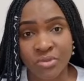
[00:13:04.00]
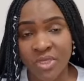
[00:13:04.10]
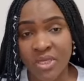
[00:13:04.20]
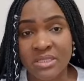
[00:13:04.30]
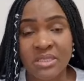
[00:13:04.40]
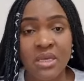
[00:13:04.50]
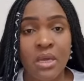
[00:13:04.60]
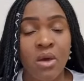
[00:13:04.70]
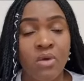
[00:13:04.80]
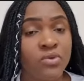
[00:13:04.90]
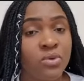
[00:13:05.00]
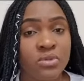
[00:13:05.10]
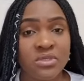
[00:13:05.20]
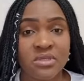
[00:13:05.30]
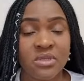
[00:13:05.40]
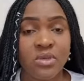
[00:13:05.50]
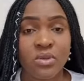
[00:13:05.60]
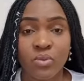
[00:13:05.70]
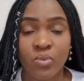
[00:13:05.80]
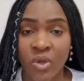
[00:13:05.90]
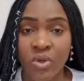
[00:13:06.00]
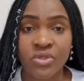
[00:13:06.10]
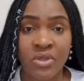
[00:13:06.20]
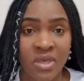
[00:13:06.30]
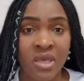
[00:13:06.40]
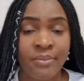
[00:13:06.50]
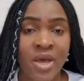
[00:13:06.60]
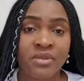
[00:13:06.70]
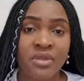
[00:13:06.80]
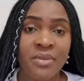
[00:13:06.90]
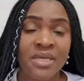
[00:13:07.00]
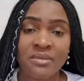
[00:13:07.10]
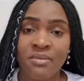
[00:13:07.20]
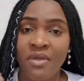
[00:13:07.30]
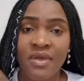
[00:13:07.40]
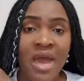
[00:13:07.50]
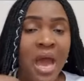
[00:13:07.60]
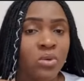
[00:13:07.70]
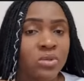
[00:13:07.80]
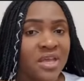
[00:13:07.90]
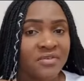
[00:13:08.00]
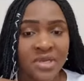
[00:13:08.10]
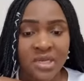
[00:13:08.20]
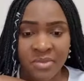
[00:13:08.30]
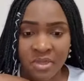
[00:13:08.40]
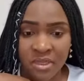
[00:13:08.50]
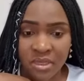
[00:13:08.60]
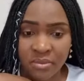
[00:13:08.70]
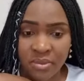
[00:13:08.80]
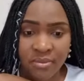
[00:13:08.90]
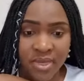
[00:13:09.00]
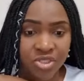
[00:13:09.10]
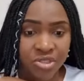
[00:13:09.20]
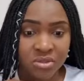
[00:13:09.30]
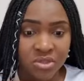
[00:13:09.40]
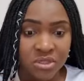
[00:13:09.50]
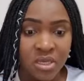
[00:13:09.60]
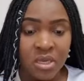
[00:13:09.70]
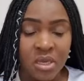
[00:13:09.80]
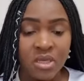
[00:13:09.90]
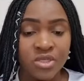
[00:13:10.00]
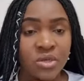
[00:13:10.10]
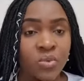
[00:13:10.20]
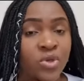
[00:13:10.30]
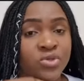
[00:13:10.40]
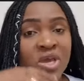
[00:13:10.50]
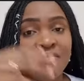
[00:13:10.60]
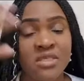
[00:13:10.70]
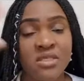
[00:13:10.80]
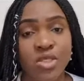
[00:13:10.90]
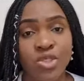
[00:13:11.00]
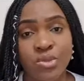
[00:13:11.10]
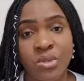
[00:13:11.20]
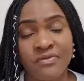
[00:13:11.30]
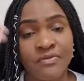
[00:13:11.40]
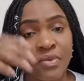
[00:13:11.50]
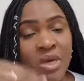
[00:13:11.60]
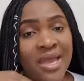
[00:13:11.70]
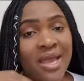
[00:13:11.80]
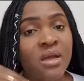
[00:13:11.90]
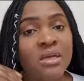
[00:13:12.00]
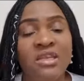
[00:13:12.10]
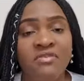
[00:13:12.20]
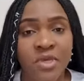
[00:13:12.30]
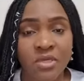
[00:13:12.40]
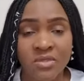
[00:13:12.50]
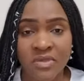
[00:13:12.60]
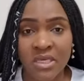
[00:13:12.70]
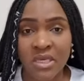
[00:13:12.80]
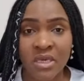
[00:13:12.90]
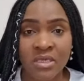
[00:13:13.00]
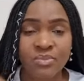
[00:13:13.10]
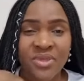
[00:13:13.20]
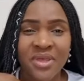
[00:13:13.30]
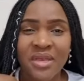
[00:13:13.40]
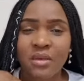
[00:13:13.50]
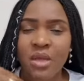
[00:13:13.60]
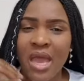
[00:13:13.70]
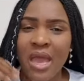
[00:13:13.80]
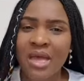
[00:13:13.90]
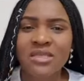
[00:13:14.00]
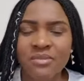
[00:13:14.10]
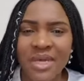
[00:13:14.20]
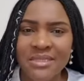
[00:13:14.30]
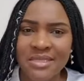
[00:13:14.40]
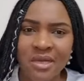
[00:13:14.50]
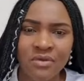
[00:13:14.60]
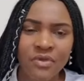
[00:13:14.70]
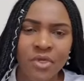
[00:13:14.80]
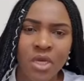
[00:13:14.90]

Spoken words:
because, of course, we also think about them. As a mother, I would definitely be thinking about my children. So we also have this issue of, I can't leave because of the kids. But then I ask myself,